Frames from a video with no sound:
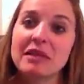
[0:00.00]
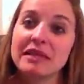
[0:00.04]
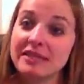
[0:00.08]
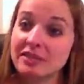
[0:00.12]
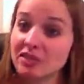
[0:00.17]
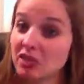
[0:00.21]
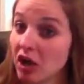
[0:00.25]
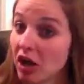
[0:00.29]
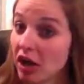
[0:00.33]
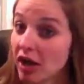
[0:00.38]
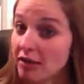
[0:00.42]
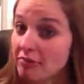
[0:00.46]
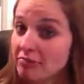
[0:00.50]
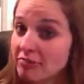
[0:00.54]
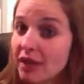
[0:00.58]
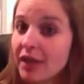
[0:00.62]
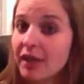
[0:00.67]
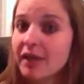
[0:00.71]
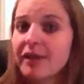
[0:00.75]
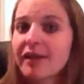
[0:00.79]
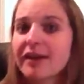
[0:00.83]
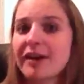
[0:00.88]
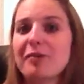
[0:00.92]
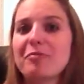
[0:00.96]
It's not,
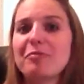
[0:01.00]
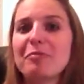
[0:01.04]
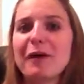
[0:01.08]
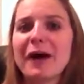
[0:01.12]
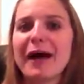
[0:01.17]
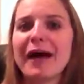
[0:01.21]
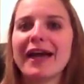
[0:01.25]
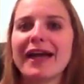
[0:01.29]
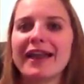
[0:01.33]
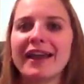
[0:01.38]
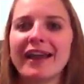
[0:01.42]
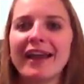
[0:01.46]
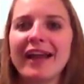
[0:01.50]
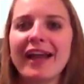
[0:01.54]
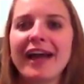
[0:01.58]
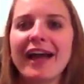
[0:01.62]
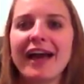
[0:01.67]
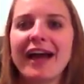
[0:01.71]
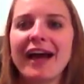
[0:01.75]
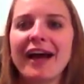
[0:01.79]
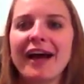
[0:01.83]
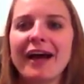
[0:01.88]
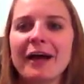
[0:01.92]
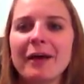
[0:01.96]
but
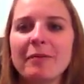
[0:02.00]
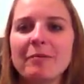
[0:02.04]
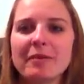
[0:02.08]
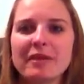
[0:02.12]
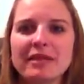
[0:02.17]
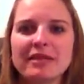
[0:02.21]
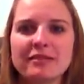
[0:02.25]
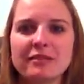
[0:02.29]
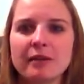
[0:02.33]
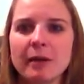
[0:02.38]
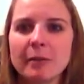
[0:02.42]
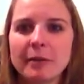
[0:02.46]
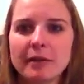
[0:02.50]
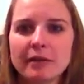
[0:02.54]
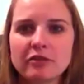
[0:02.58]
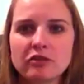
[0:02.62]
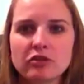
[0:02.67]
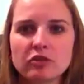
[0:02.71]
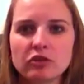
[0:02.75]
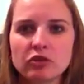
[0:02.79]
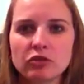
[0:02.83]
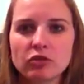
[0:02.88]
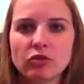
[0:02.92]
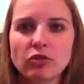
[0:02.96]
my stomach's
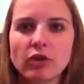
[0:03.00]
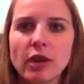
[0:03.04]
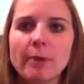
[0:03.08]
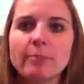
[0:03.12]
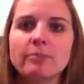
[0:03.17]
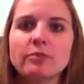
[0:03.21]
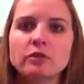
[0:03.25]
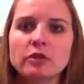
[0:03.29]
just screwed up.